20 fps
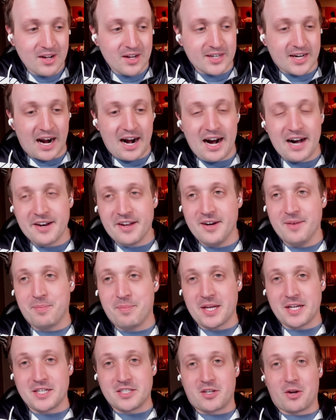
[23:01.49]
Cana
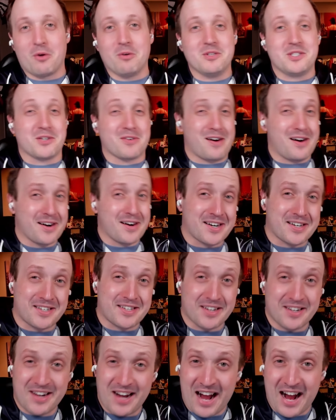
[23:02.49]
being too drunk
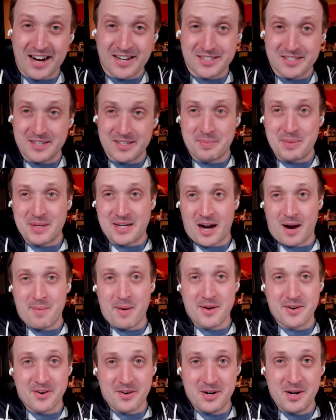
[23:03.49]
to actually become
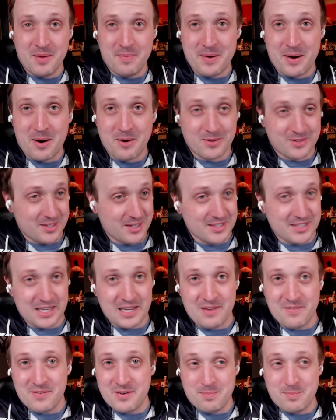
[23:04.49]
under hypnosis,
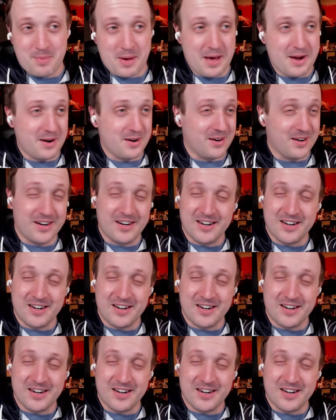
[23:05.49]
even better.